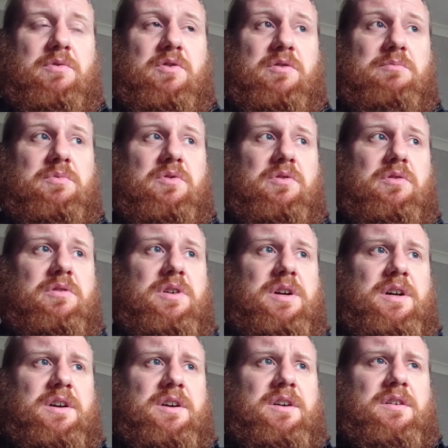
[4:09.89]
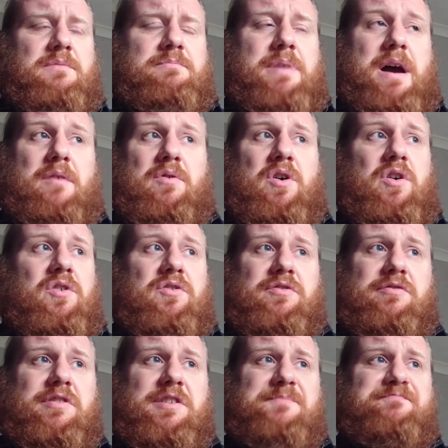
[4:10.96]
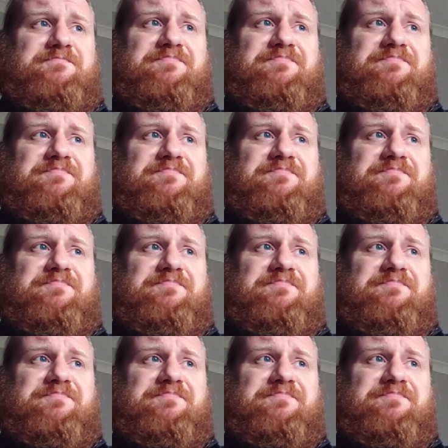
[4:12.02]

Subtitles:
more and more power hungry,